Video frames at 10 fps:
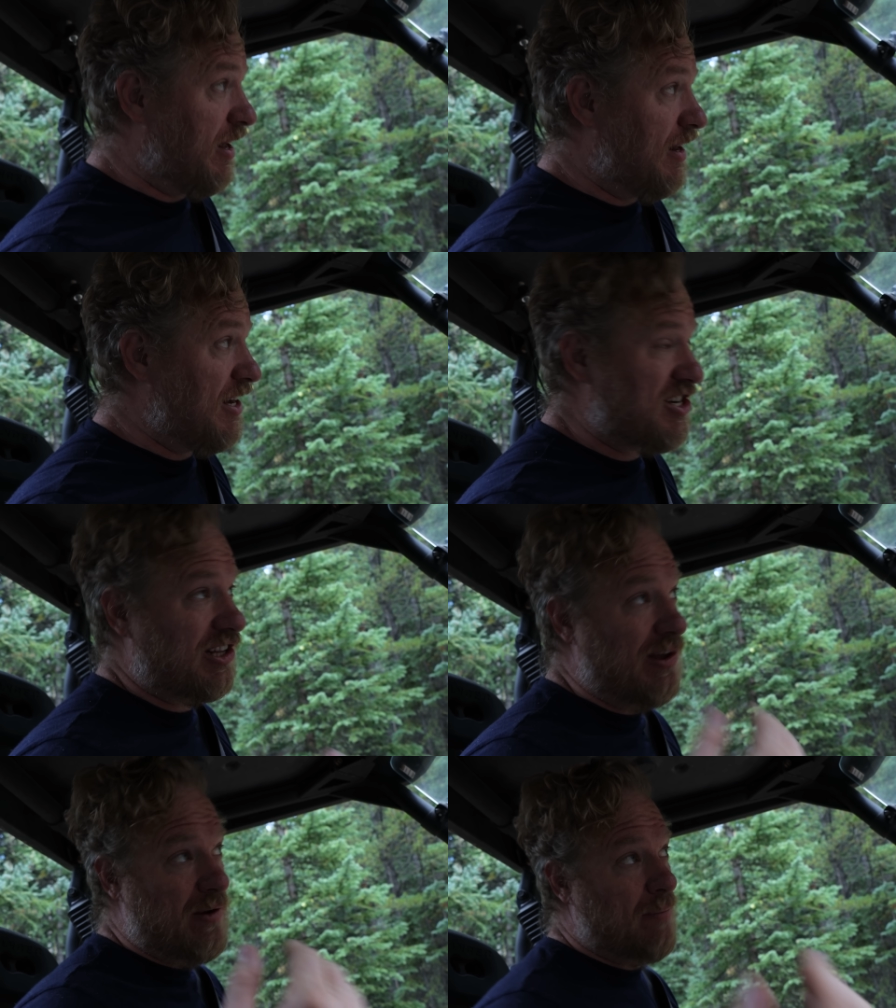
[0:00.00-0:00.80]
that he
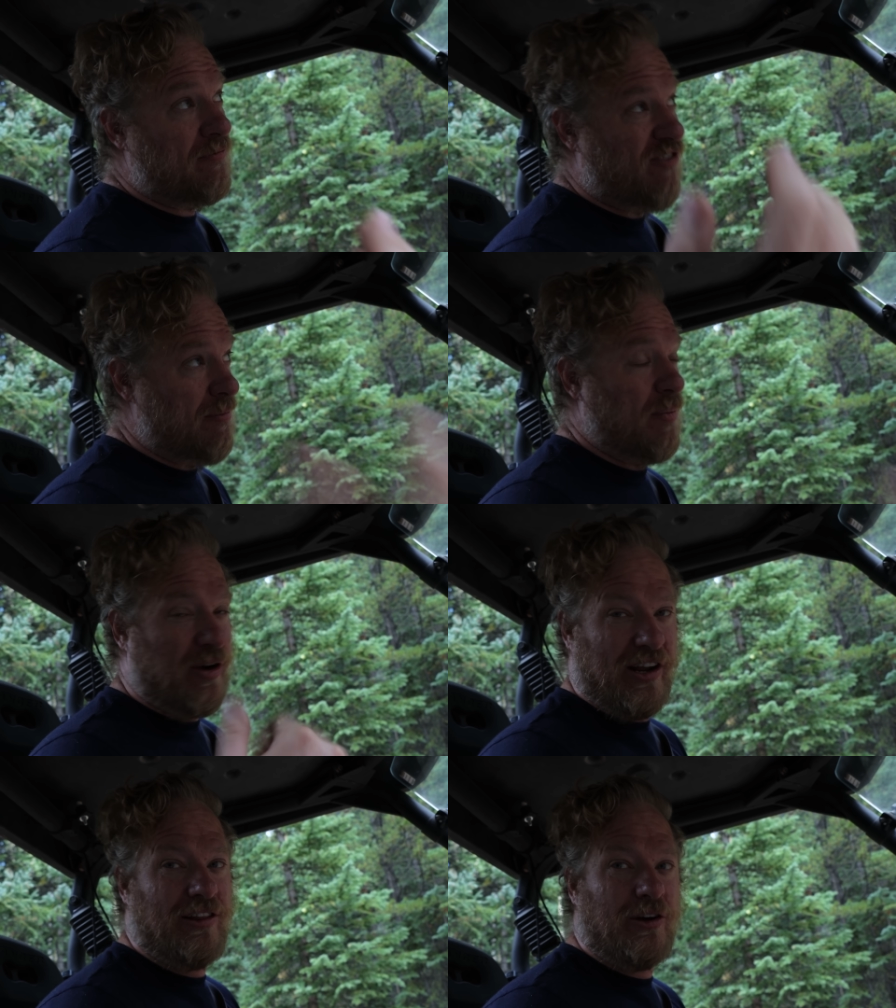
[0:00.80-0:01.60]
should load up from a
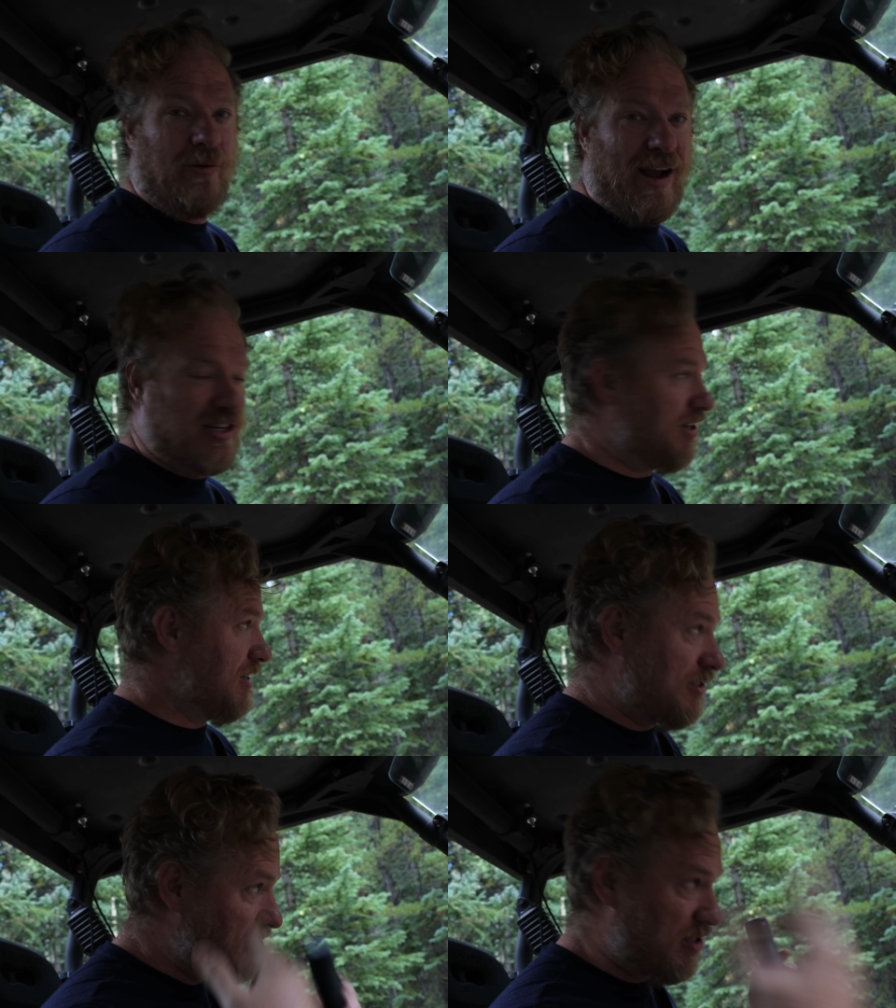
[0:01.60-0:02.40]
particular direction.
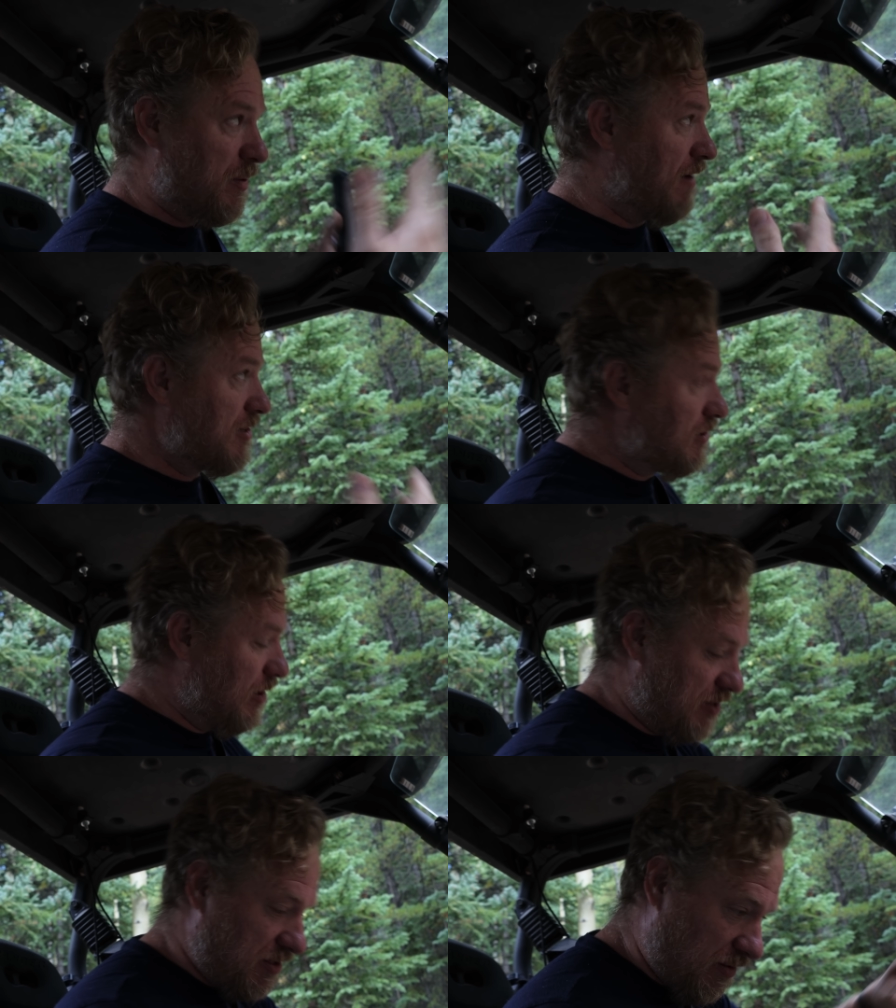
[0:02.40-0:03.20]
It's just whatever's
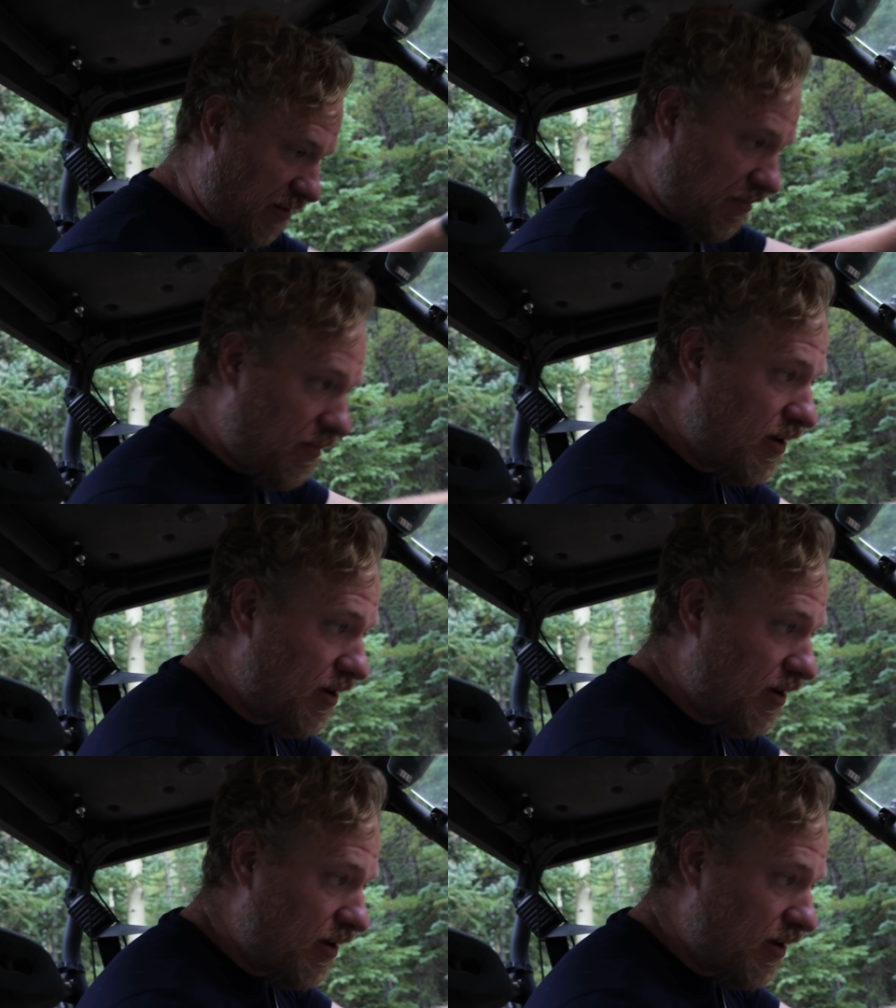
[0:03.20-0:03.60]
closest to him.